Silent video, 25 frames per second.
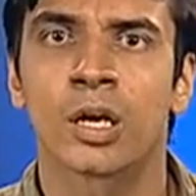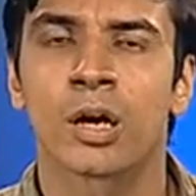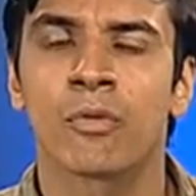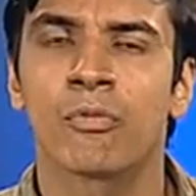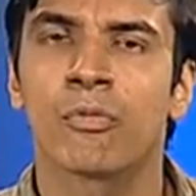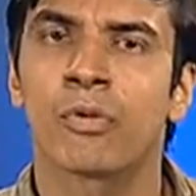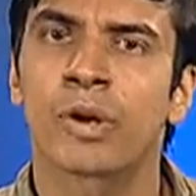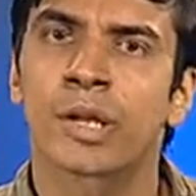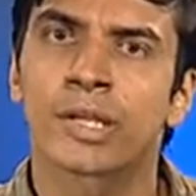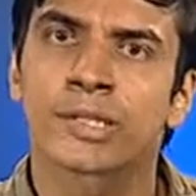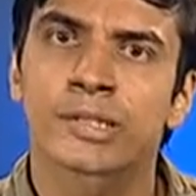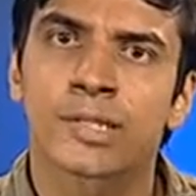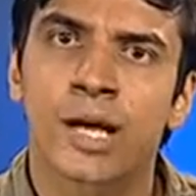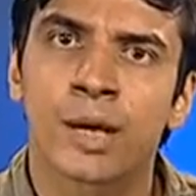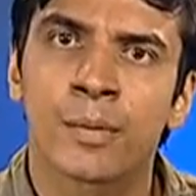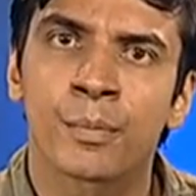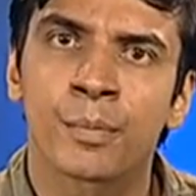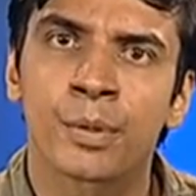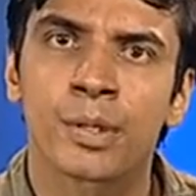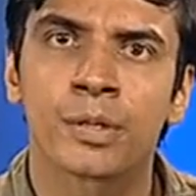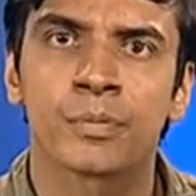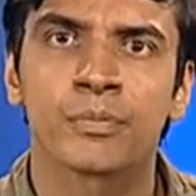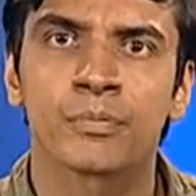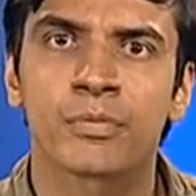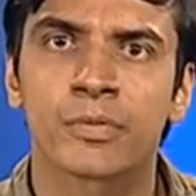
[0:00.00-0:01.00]
For
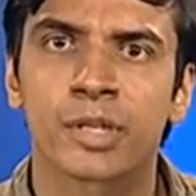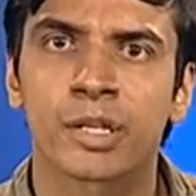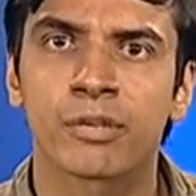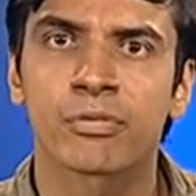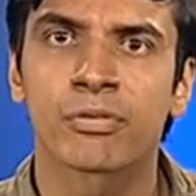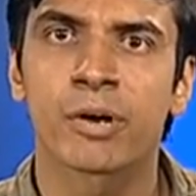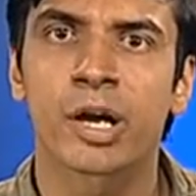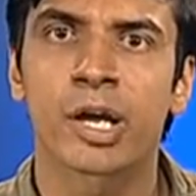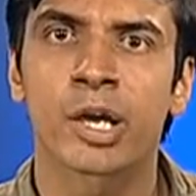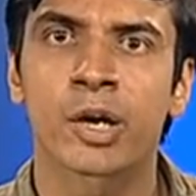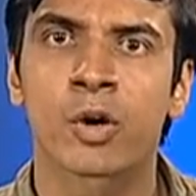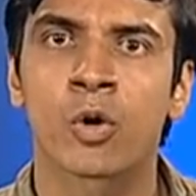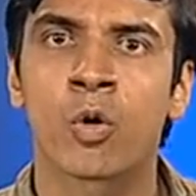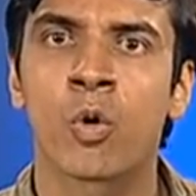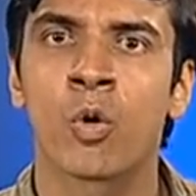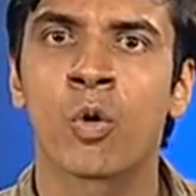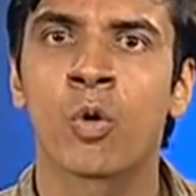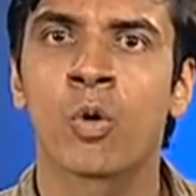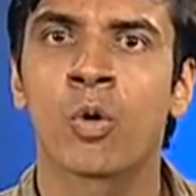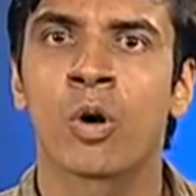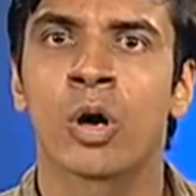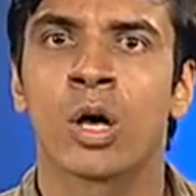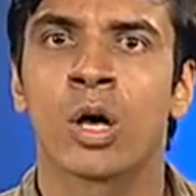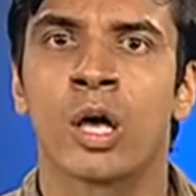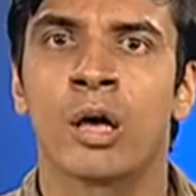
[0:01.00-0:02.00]
example, if I
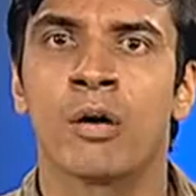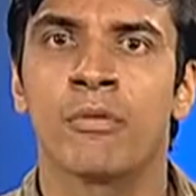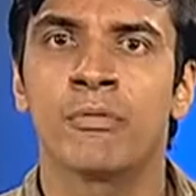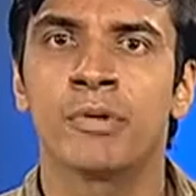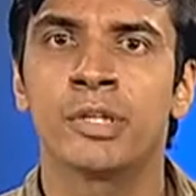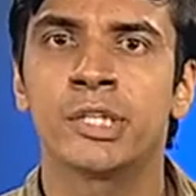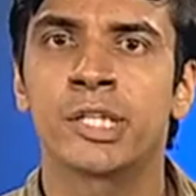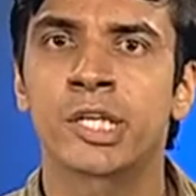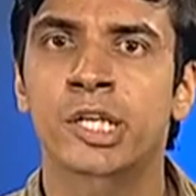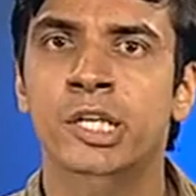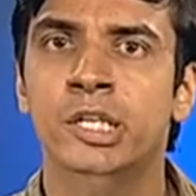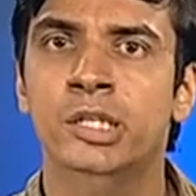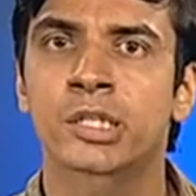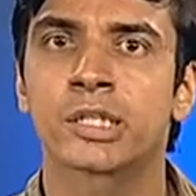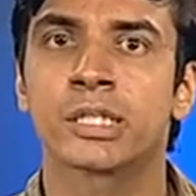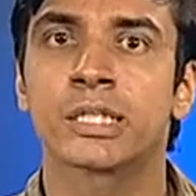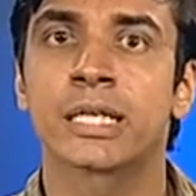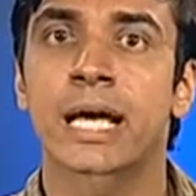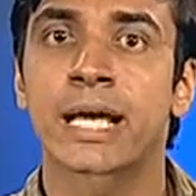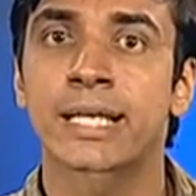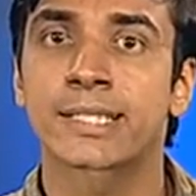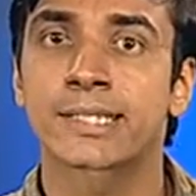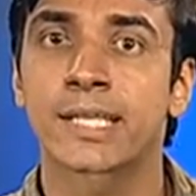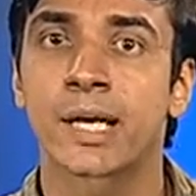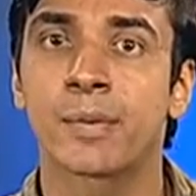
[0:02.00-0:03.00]
go with the
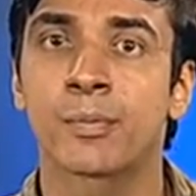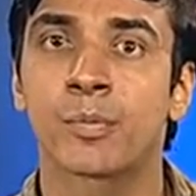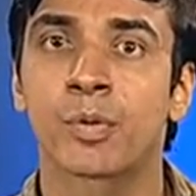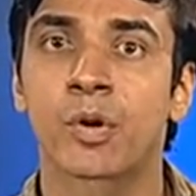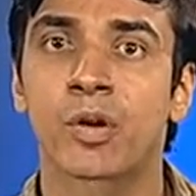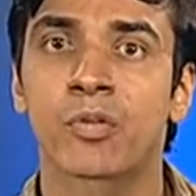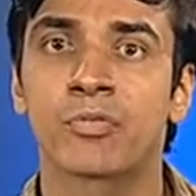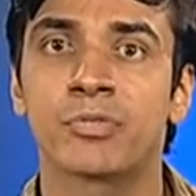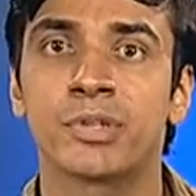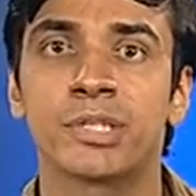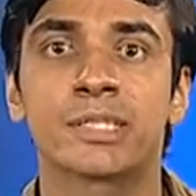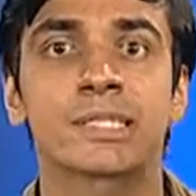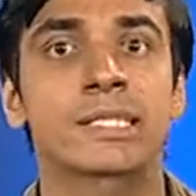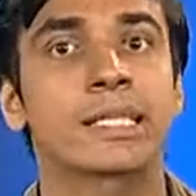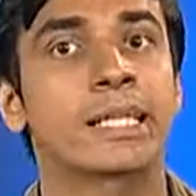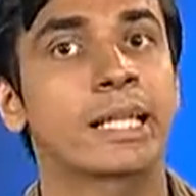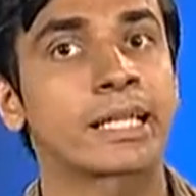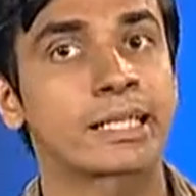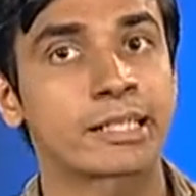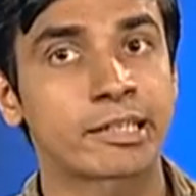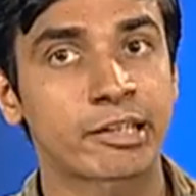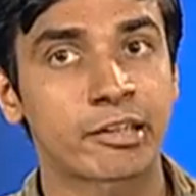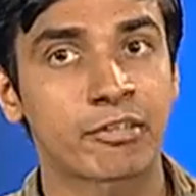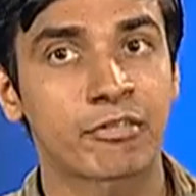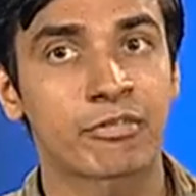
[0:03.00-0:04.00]
example of this
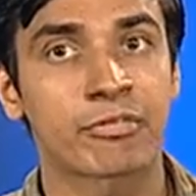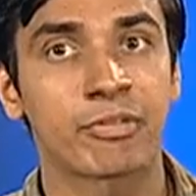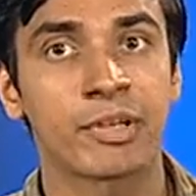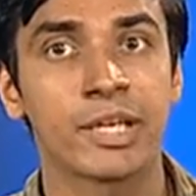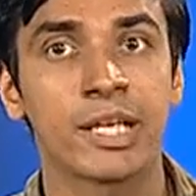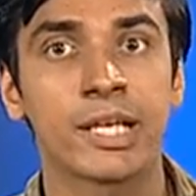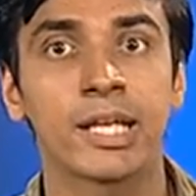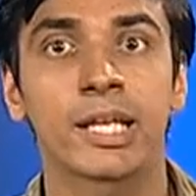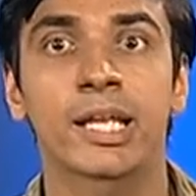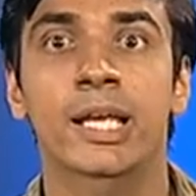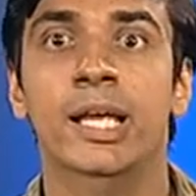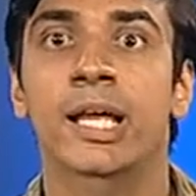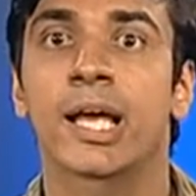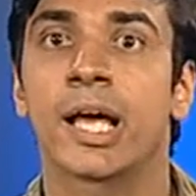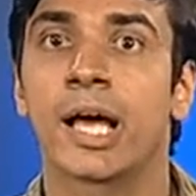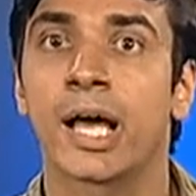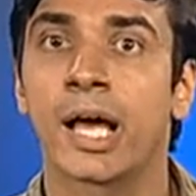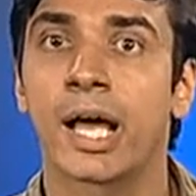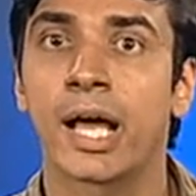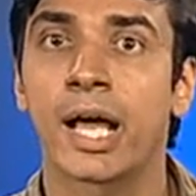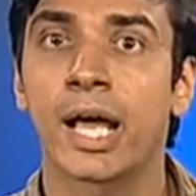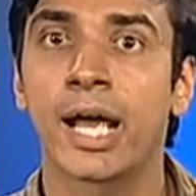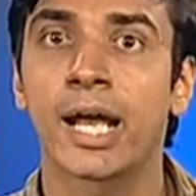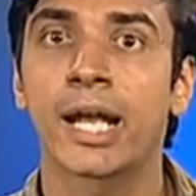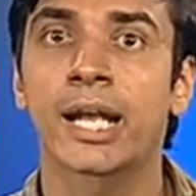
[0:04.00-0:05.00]
electric field
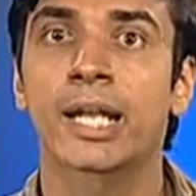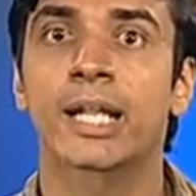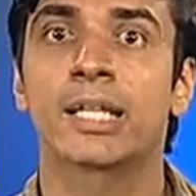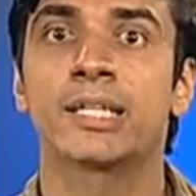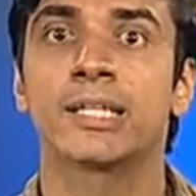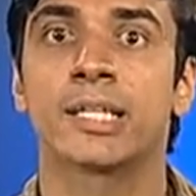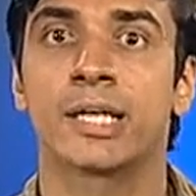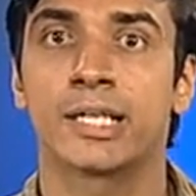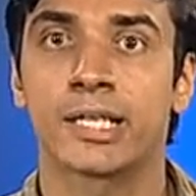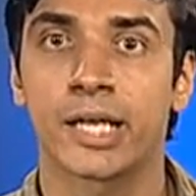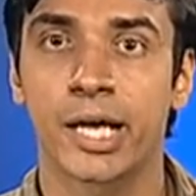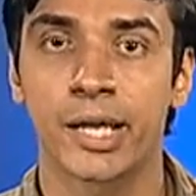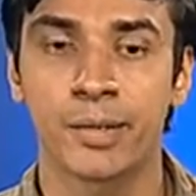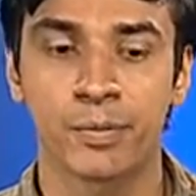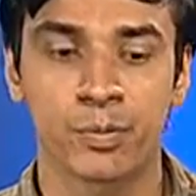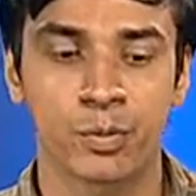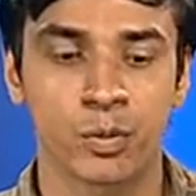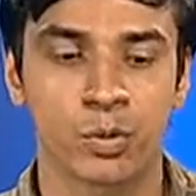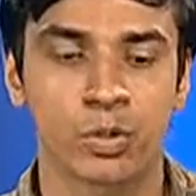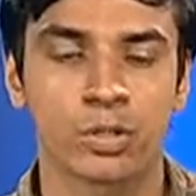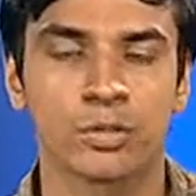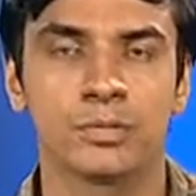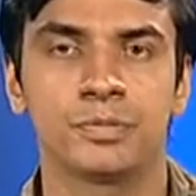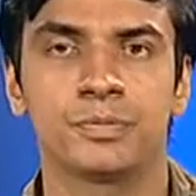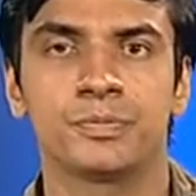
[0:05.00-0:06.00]
and the
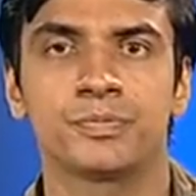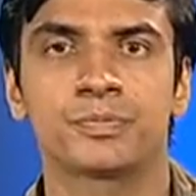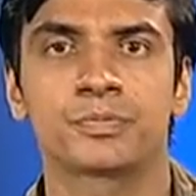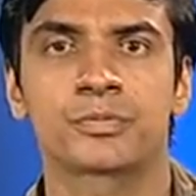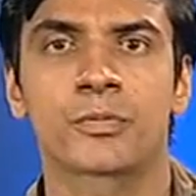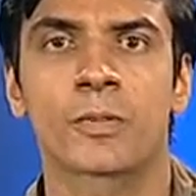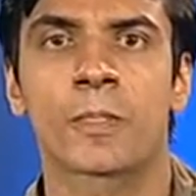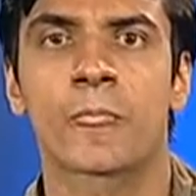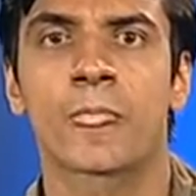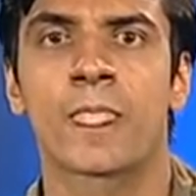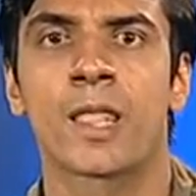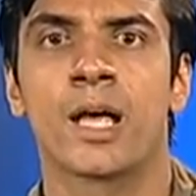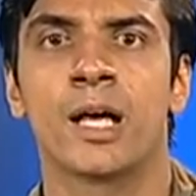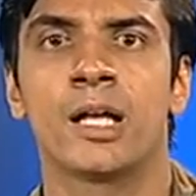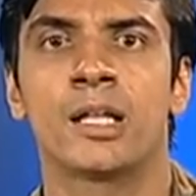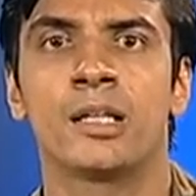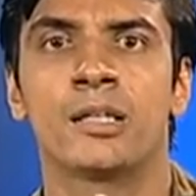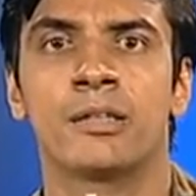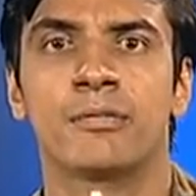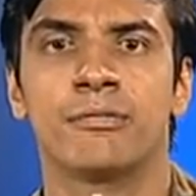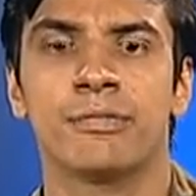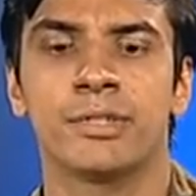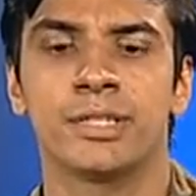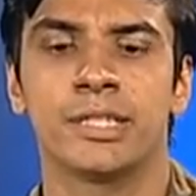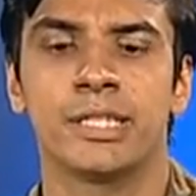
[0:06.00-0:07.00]
dipole,
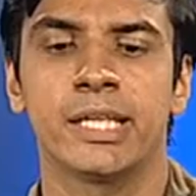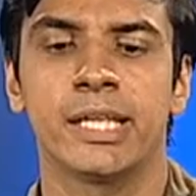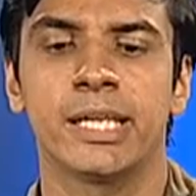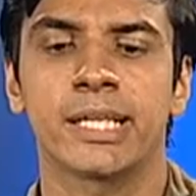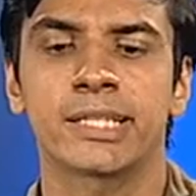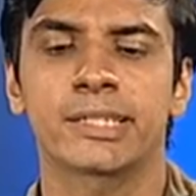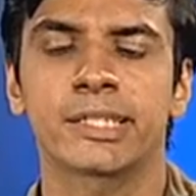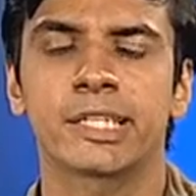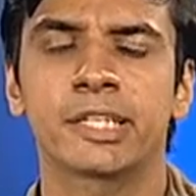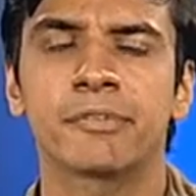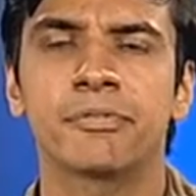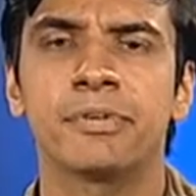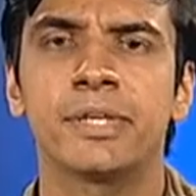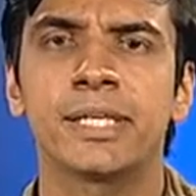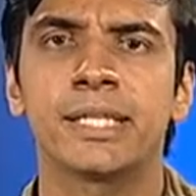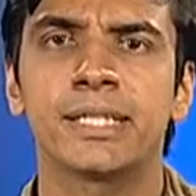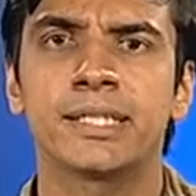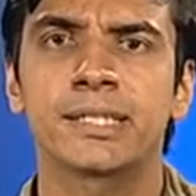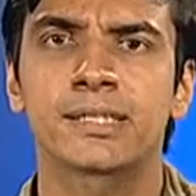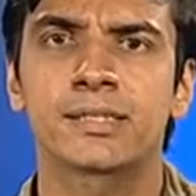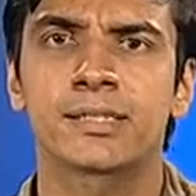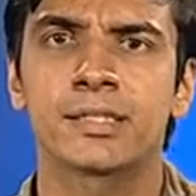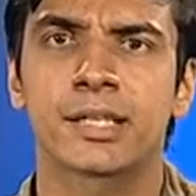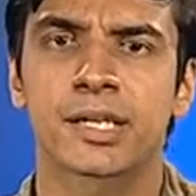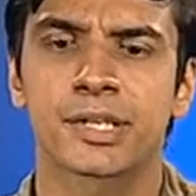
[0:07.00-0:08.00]
with the electric field in
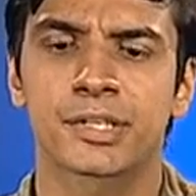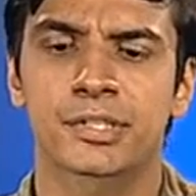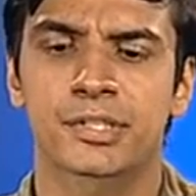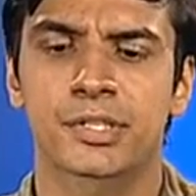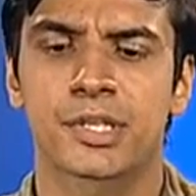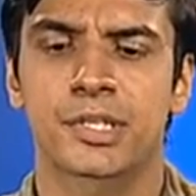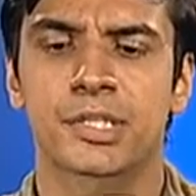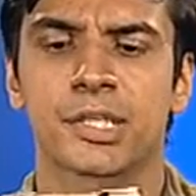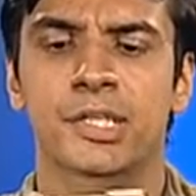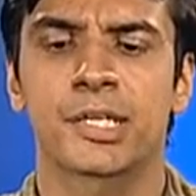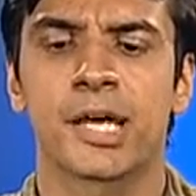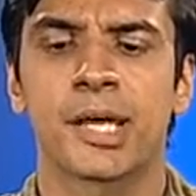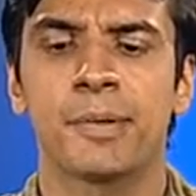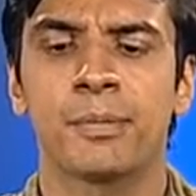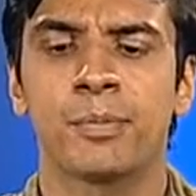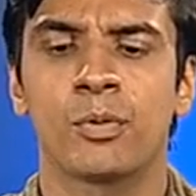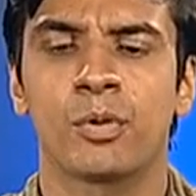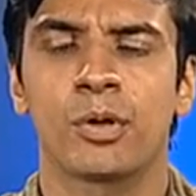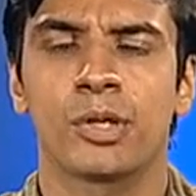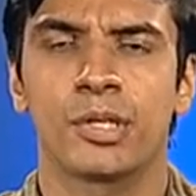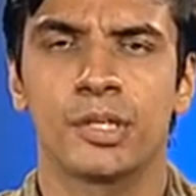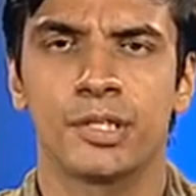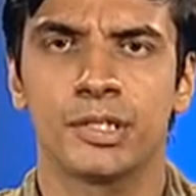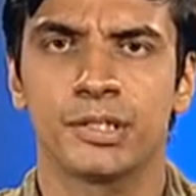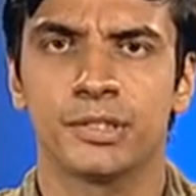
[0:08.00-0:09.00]
this direction and the dipole
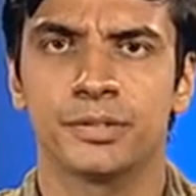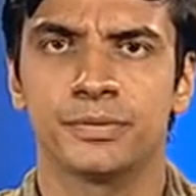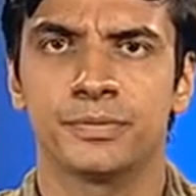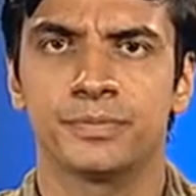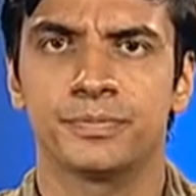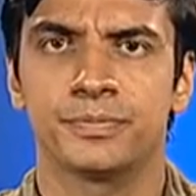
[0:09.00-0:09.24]
here,